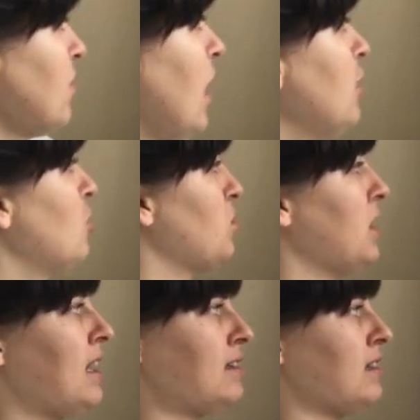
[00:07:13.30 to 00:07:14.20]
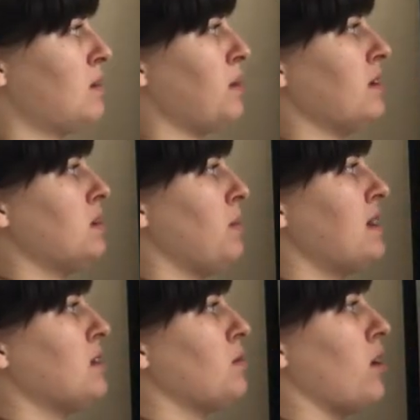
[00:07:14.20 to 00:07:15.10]
I just realized I spelled
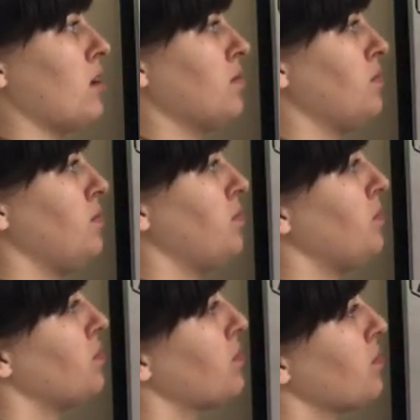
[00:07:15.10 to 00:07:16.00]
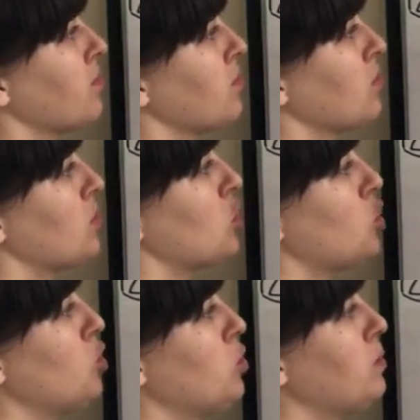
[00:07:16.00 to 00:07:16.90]
spicy wrong.
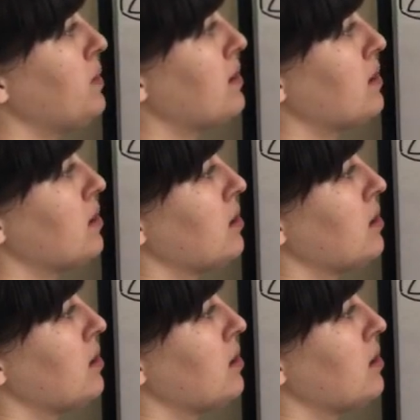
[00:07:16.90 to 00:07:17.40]
Oops.